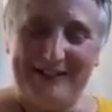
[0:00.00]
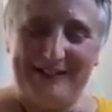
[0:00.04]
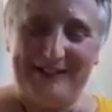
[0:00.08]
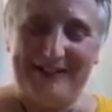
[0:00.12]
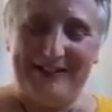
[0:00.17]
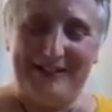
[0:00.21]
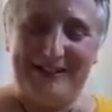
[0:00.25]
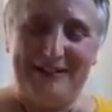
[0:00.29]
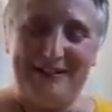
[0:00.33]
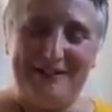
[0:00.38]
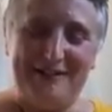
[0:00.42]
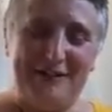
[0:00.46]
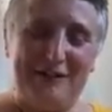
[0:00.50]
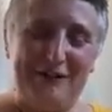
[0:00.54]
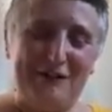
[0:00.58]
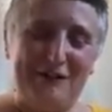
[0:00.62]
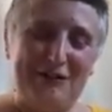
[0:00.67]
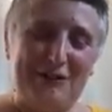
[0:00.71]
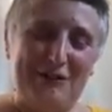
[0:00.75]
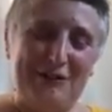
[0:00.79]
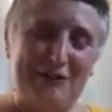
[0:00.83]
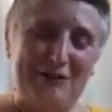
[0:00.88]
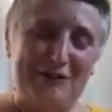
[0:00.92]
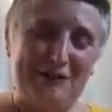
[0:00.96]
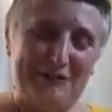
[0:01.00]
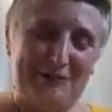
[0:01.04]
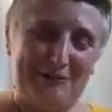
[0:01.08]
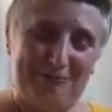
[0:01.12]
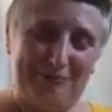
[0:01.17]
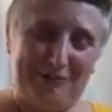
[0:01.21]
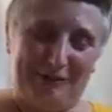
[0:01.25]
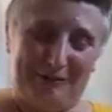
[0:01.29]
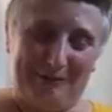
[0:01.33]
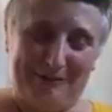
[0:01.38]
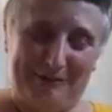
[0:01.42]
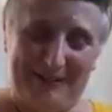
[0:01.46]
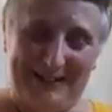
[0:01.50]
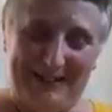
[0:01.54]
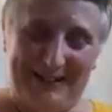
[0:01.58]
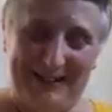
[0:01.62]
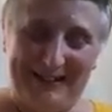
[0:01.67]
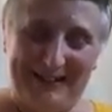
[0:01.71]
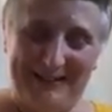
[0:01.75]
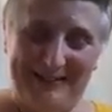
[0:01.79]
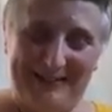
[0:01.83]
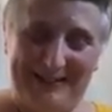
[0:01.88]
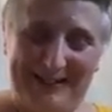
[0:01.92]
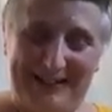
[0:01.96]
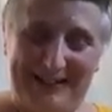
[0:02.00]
and it's not cooked properly, is